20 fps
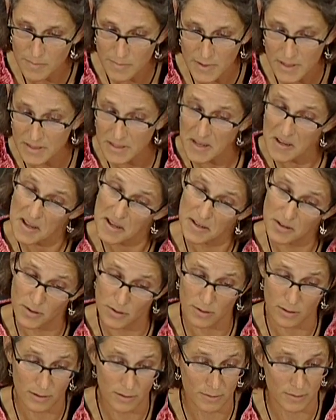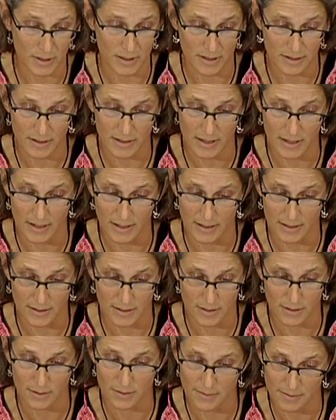because um, they had no clue what they were getting
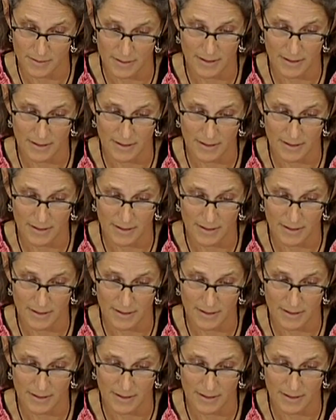into.